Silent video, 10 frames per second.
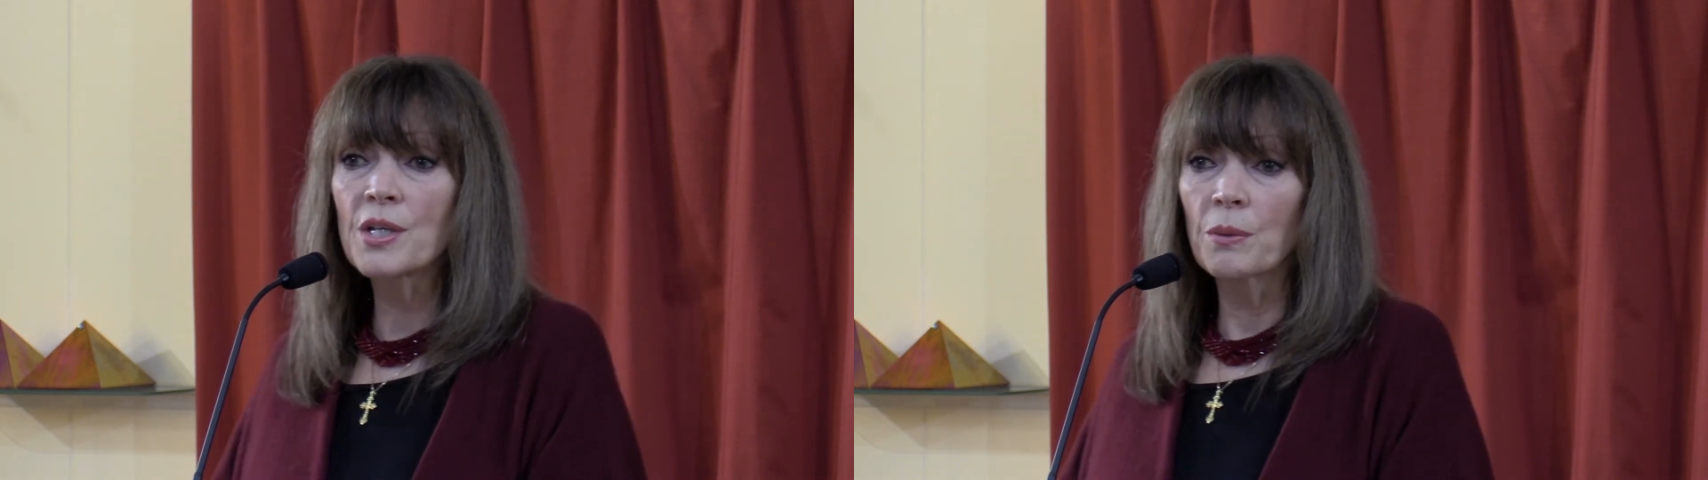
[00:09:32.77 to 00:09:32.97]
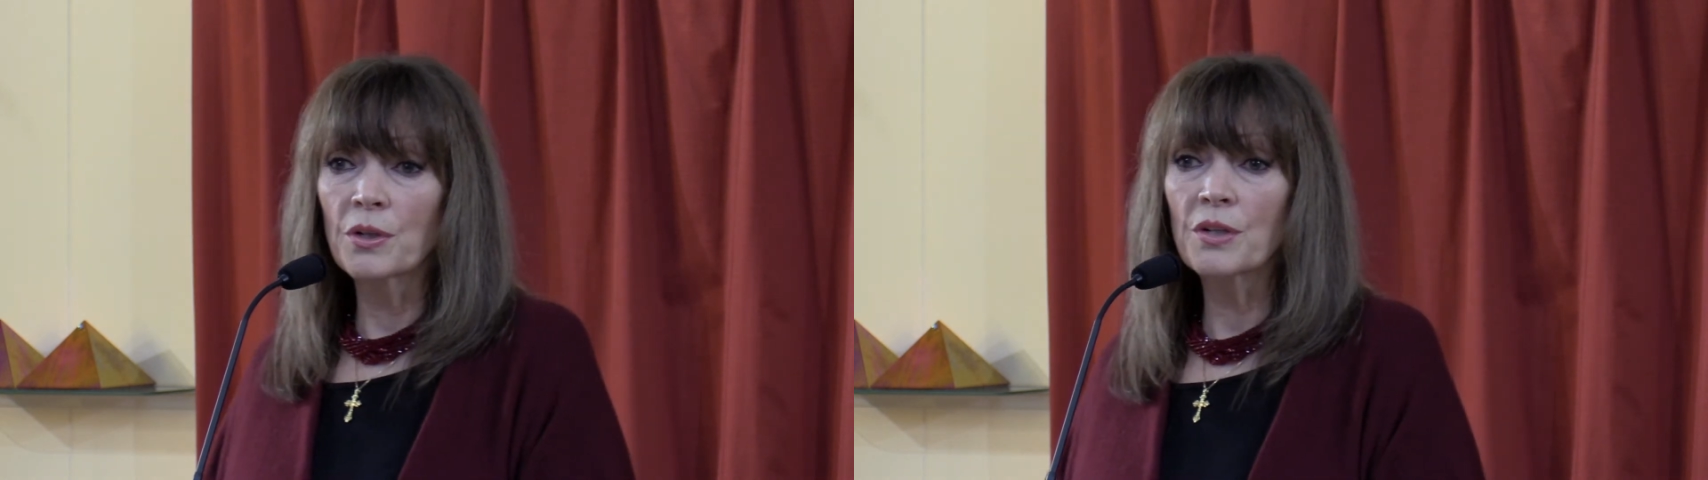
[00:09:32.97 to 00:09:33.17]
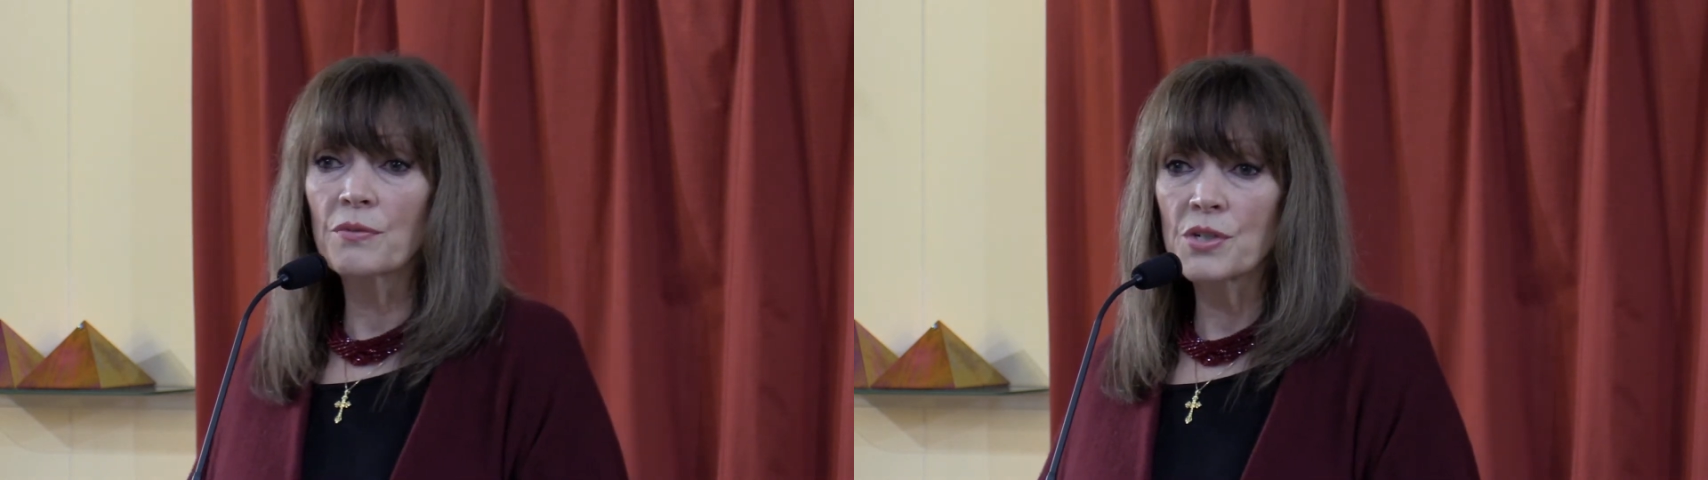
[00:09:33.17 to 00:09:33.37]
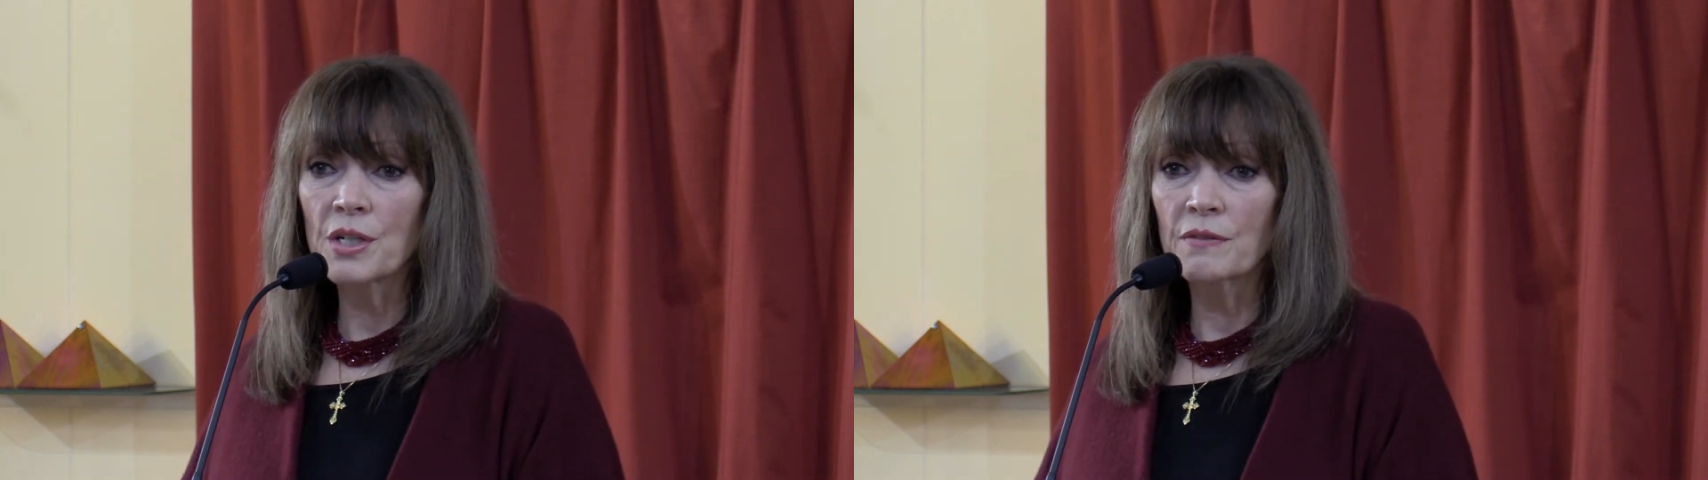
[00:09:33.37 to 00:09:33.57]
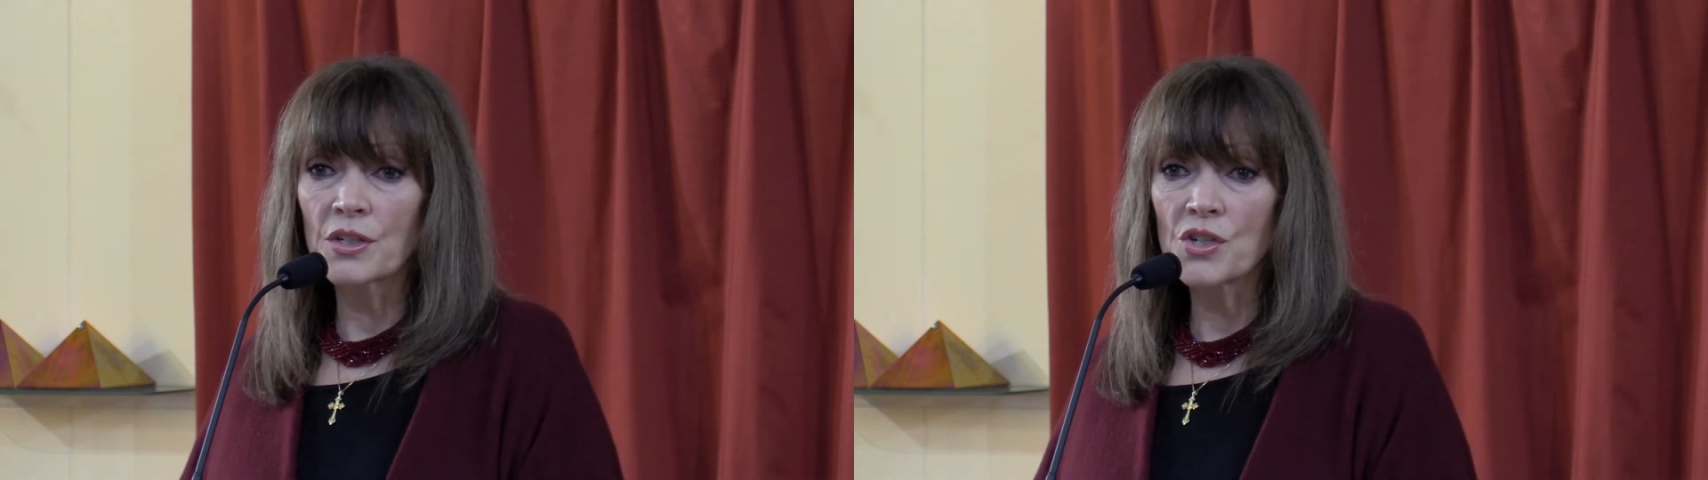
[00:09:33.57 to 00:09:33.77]
they were looking for
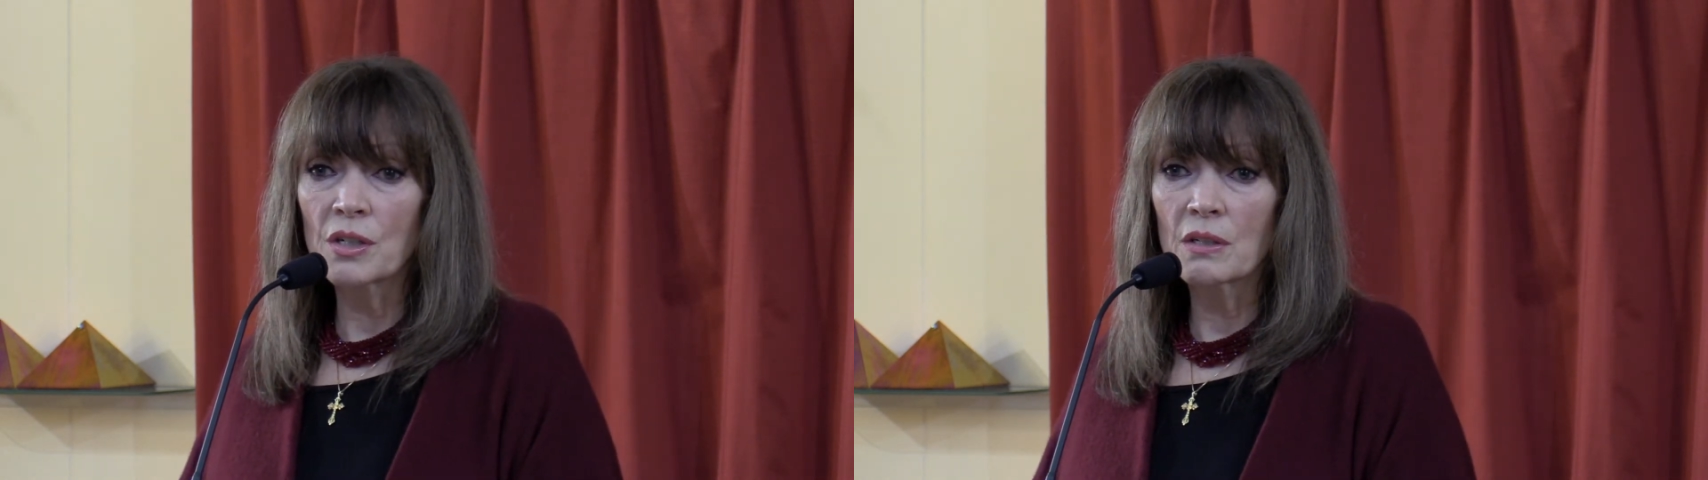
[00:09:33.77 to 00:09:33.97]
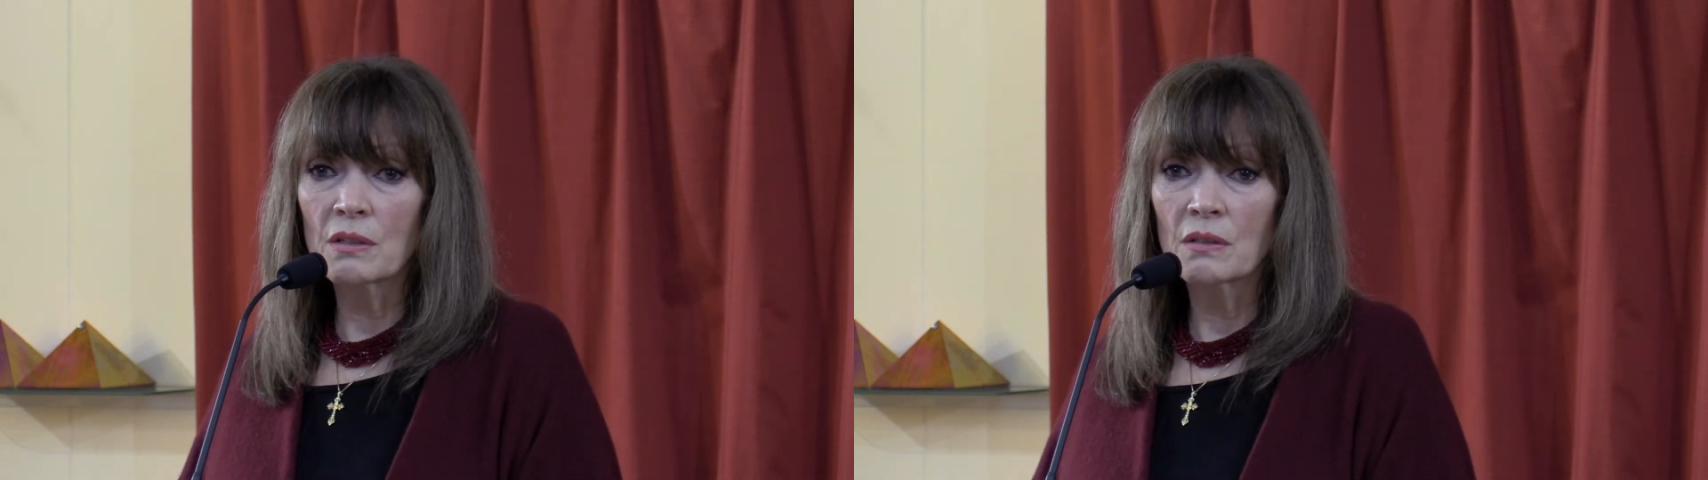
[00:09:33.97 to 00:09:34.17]
salvation.